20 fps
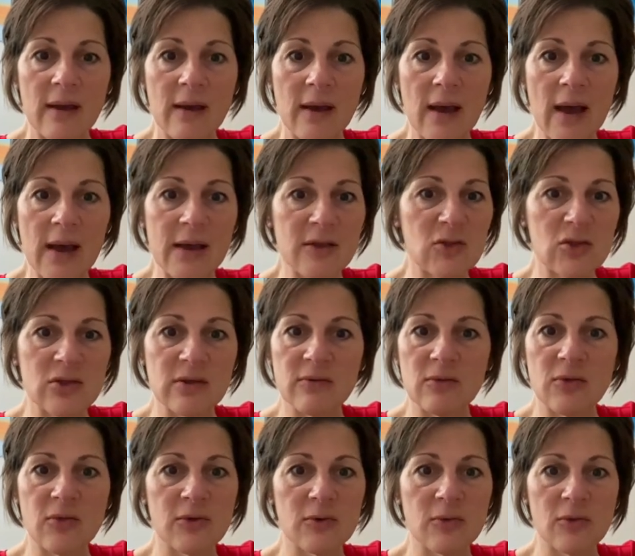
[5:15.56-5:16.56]

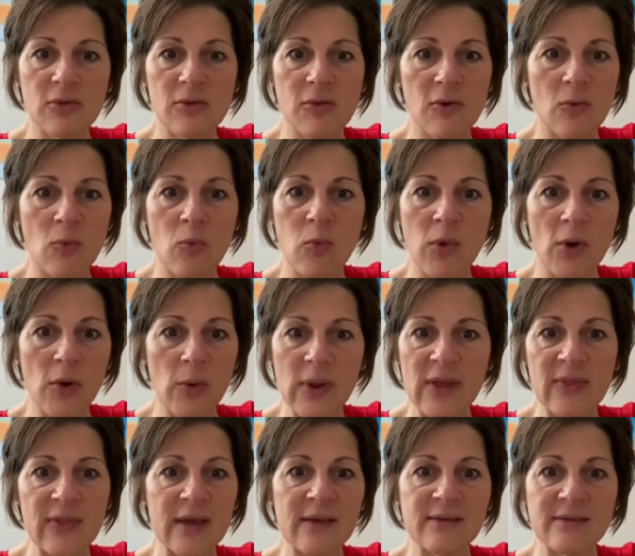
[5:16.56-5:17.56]
the worry
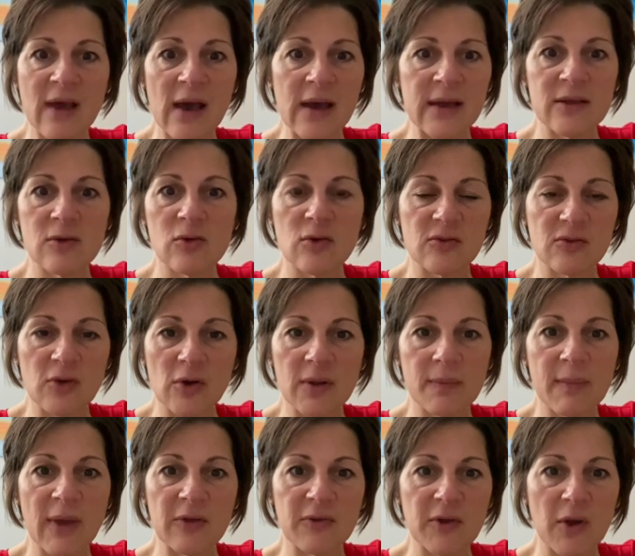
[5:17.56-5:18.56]
and anxiety just started
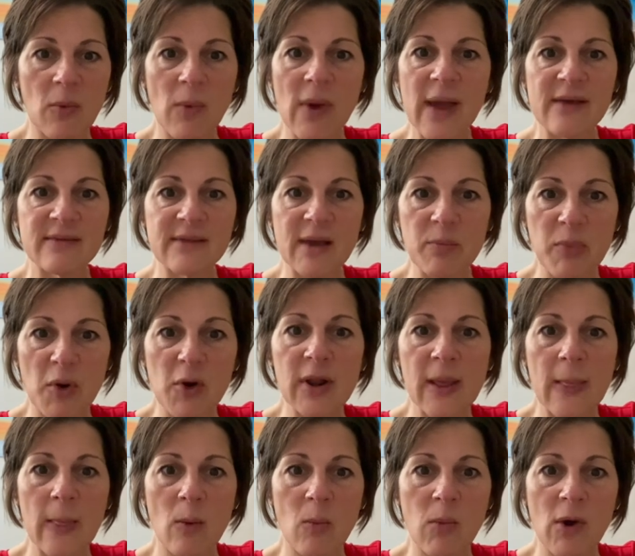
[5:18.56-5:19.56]
melting away as I put
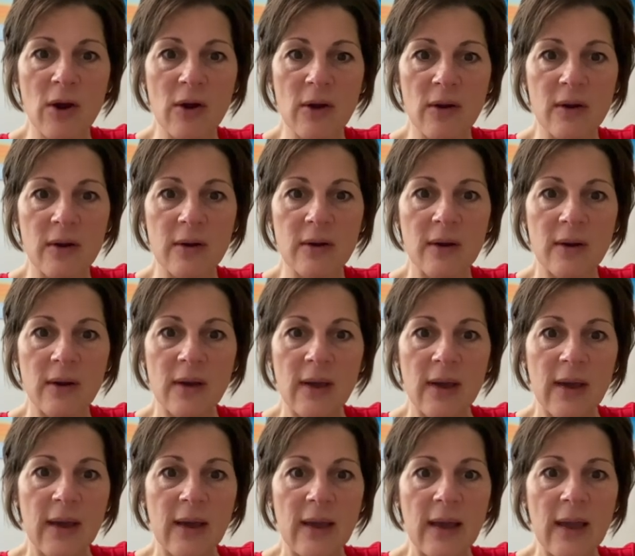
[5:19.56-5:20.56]
in the work.
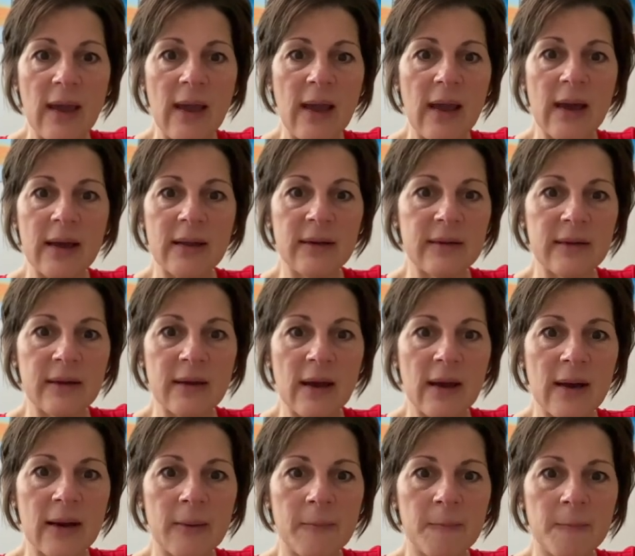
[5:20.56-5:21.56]

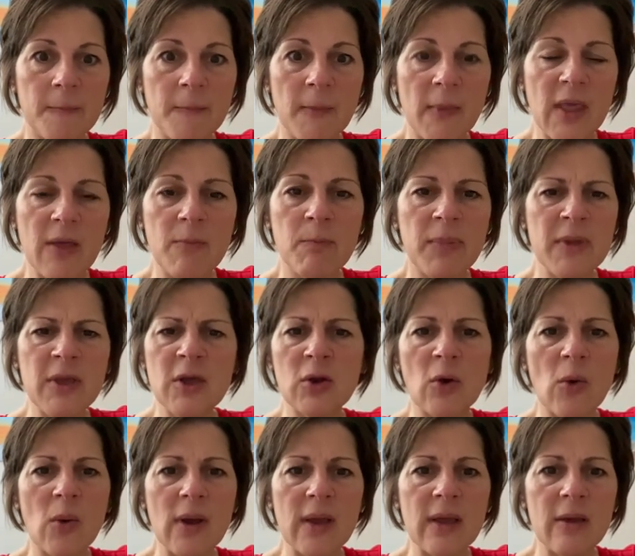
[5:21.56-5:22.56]
And, you
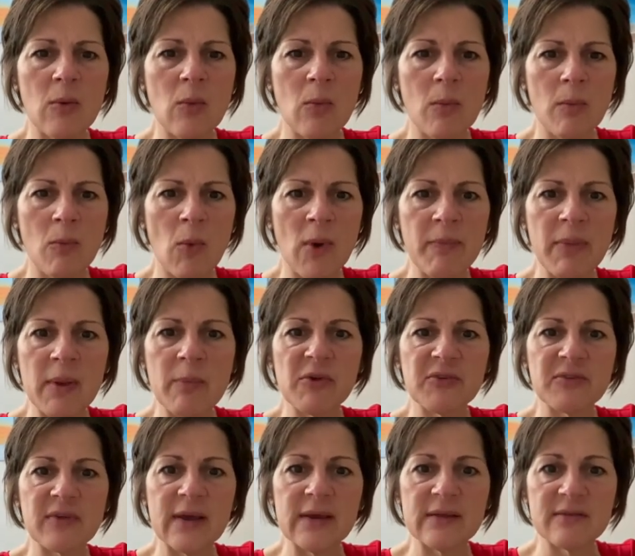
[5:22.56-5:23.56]
know, when people
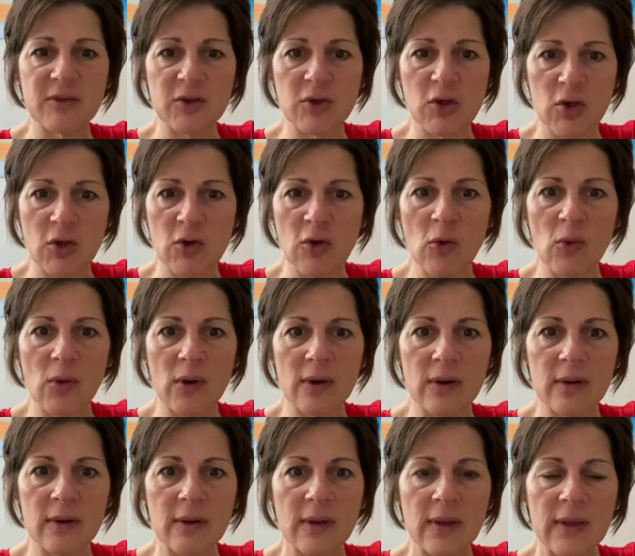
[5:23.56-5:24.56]
say it's a
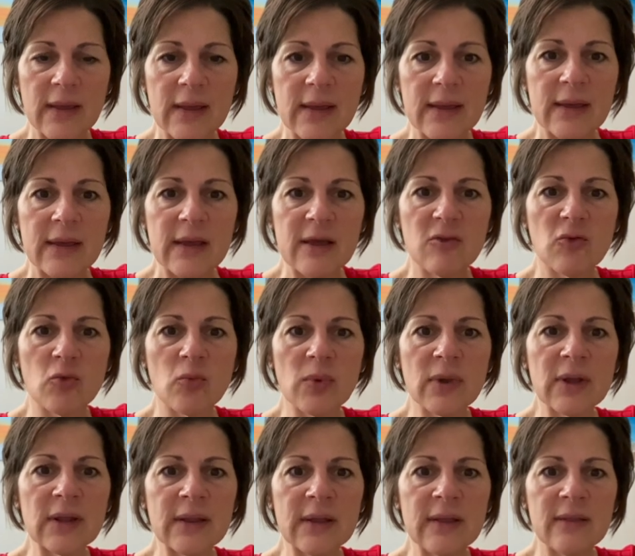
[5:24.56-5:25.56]
cure, it's
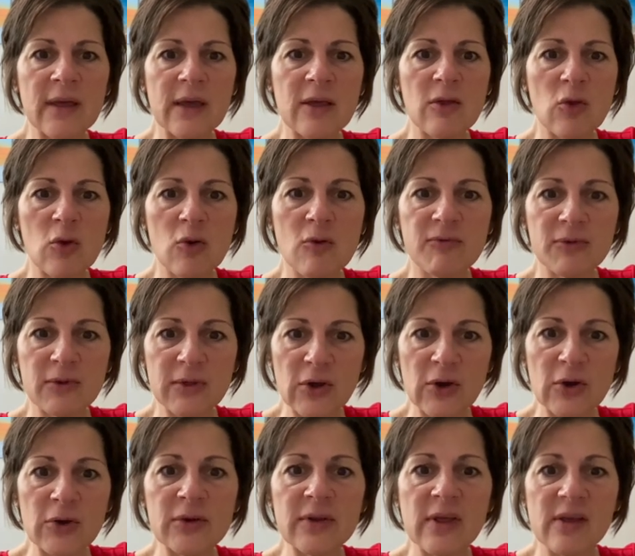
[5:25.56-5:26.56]
really that you've
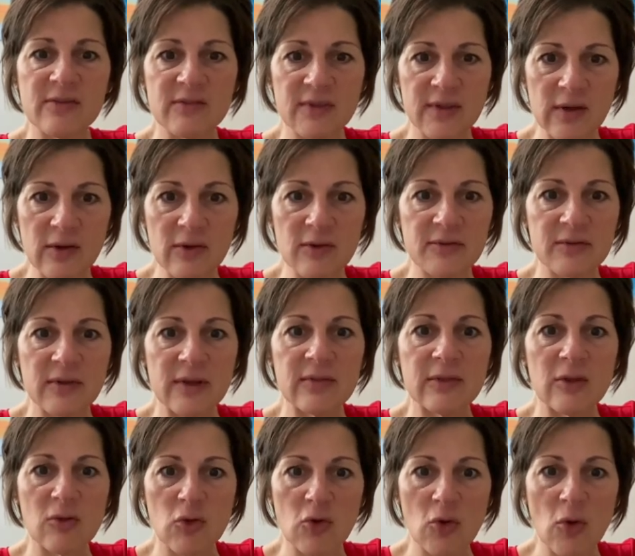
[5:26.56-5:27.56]
learned a skill set
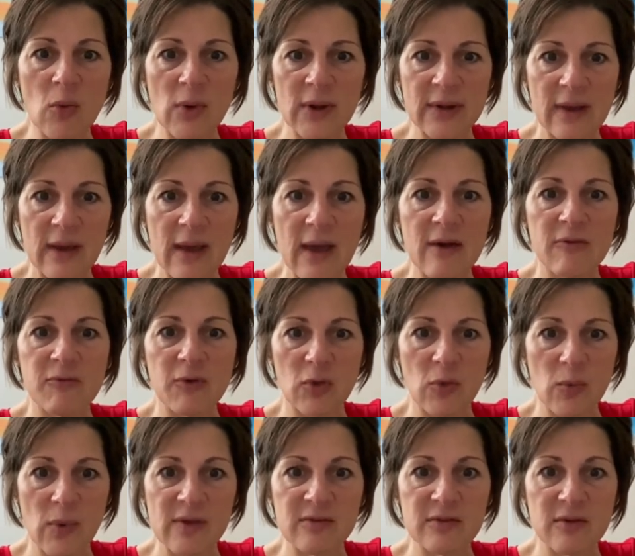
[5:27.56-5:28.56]
that you're going to have for the
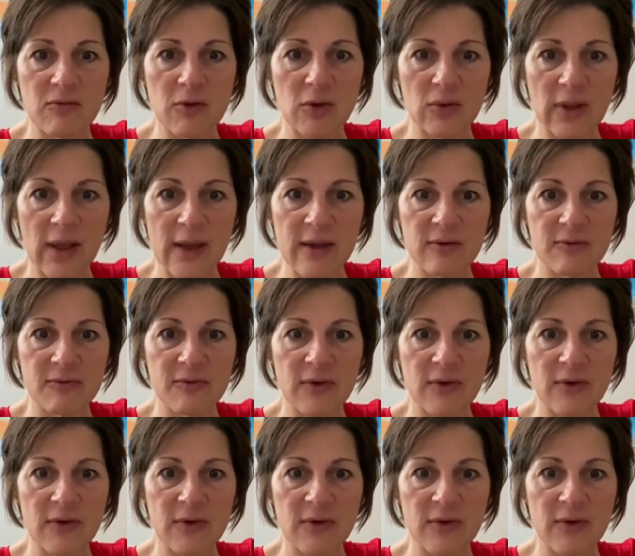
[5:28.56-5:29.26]
rest of your life.